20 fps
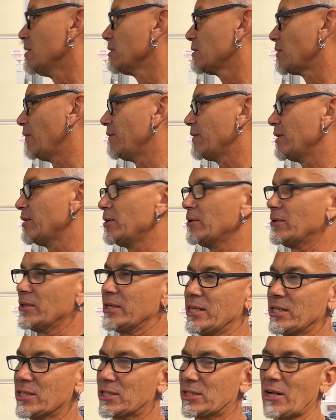So if you're
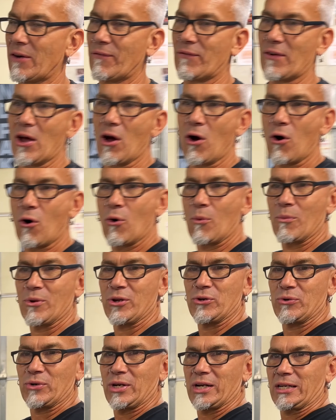doing this stuff at home
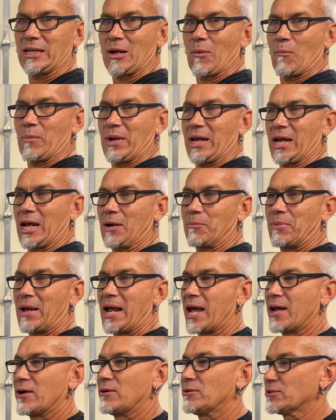and you get them big
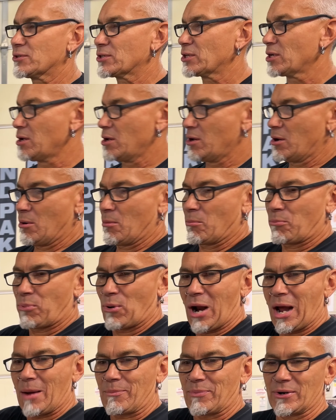panels,
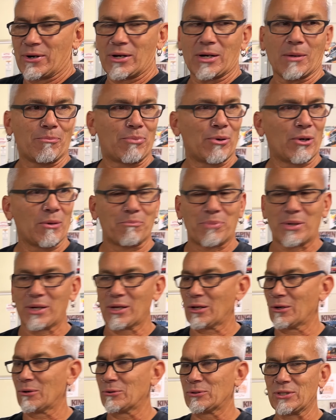prop it up, put
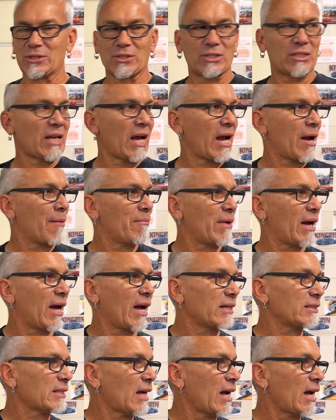pillows and sandbags.